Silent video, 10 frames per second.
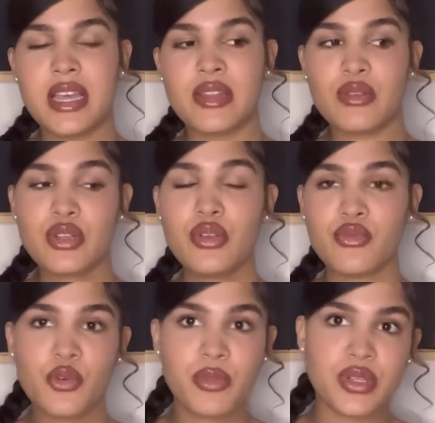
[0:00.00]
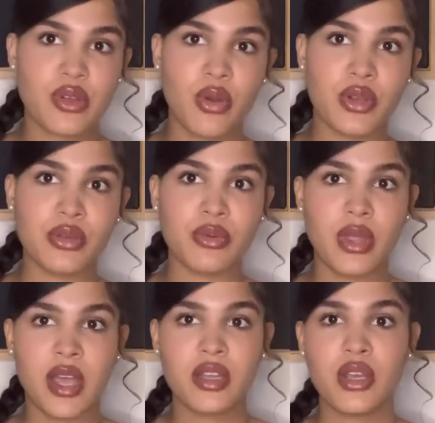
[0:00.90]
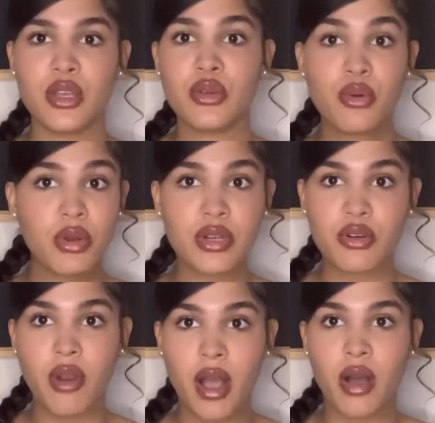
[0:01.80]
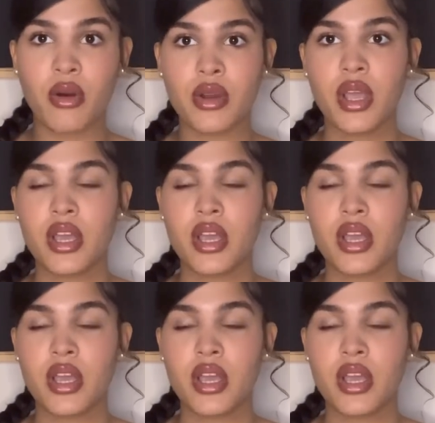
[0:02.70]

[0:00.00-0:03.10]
and those are the rumors on you that you don't need a crowd,